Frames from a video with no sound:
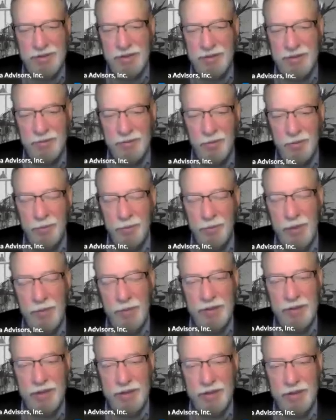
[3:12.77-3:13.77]
We'll
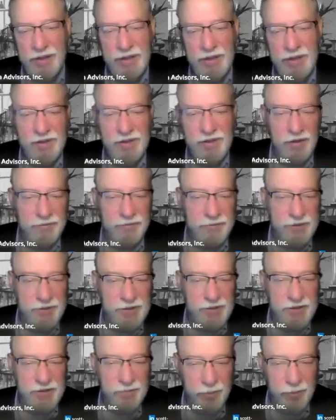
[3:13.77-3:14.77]
probably, as
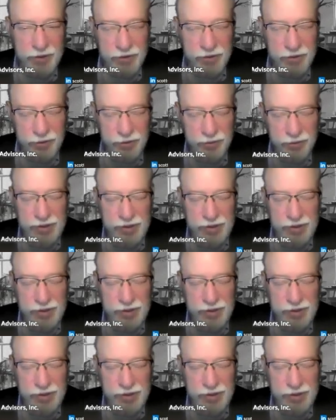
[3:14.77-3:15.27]
often we do,